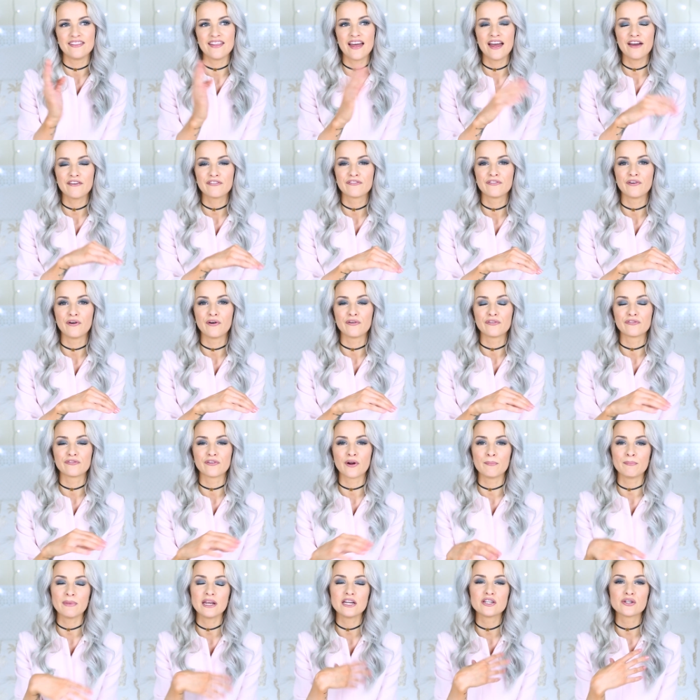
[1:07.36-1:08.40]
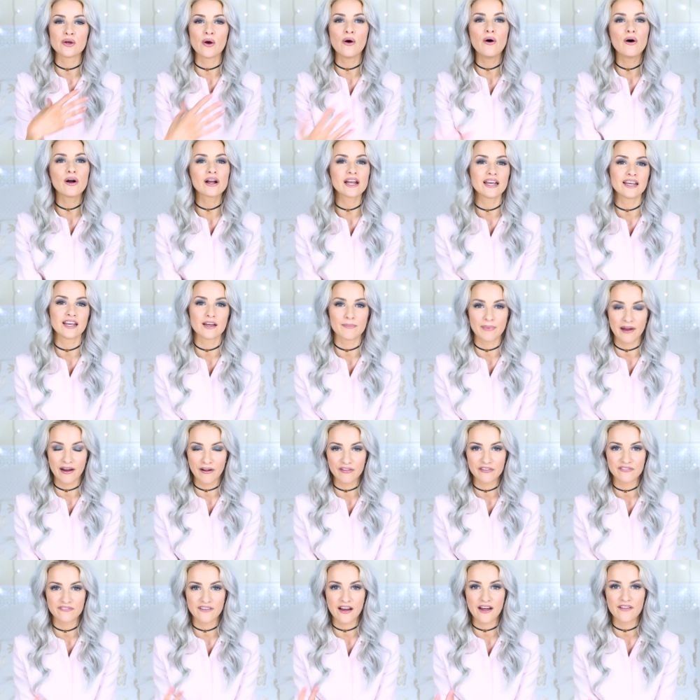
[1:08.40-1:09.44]
therefore, from me talking
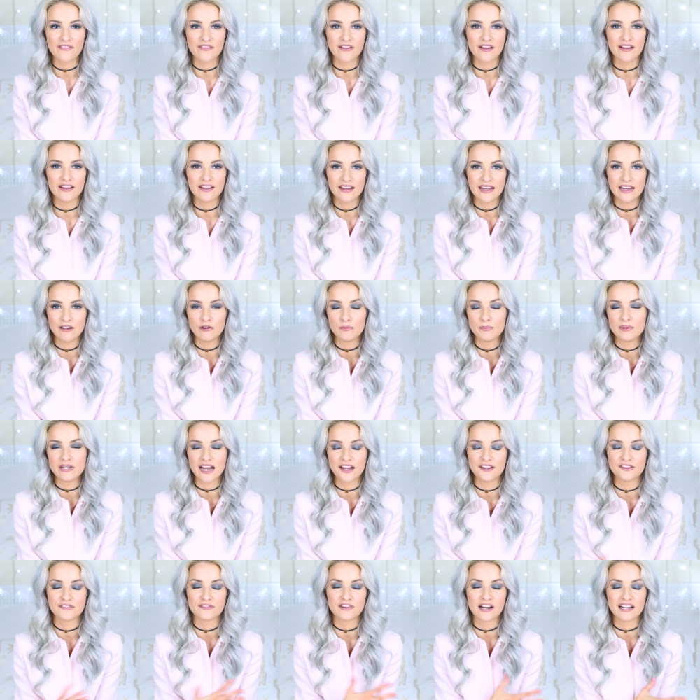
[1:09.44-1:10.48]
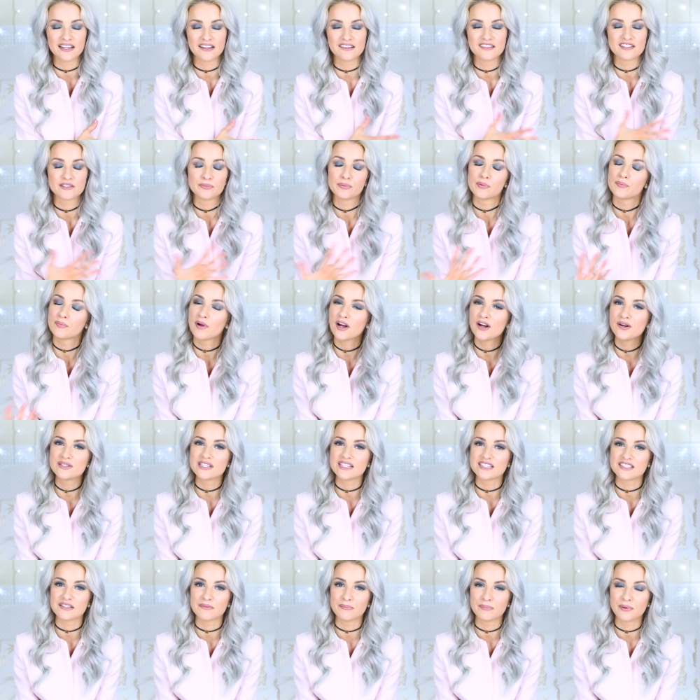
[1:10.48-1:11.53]
about the fact that it would be nice for Alex to
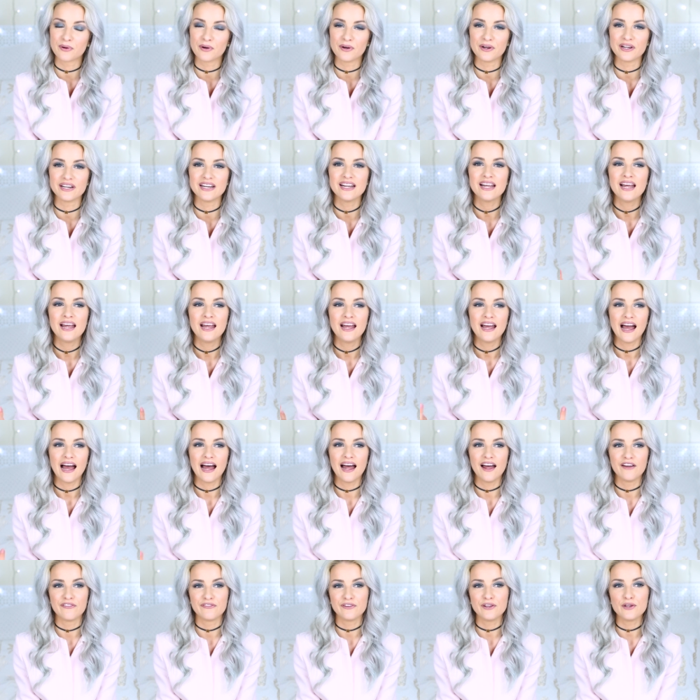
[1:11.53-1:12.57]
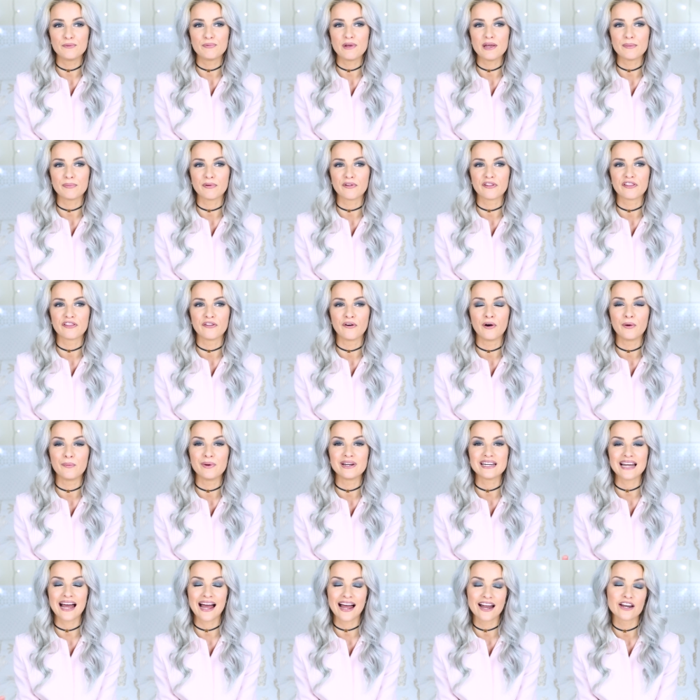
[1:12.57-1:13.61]
propose at some point, a few people thought
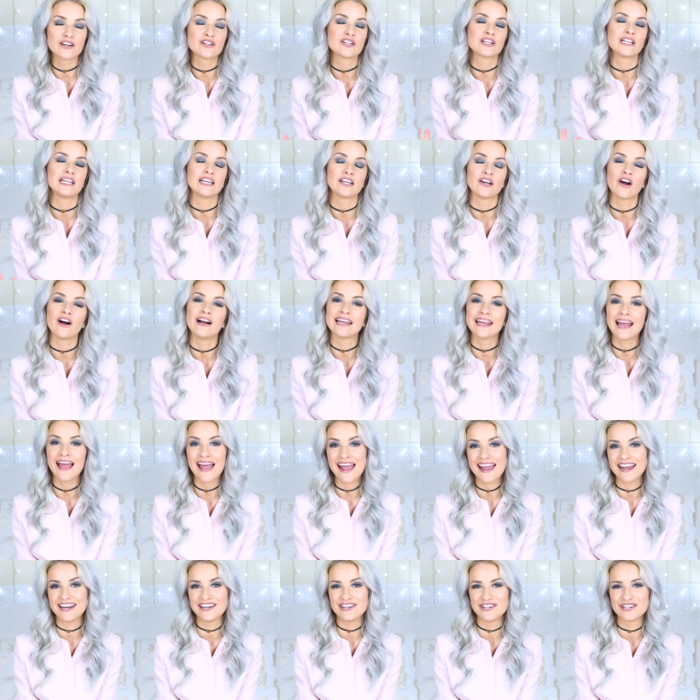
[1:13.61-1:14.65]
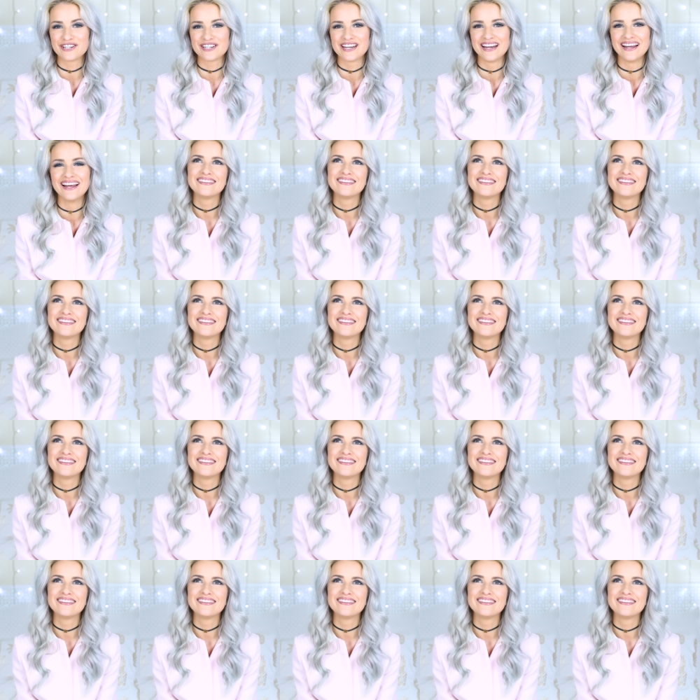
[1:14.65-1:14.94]
we'd actually got engaged.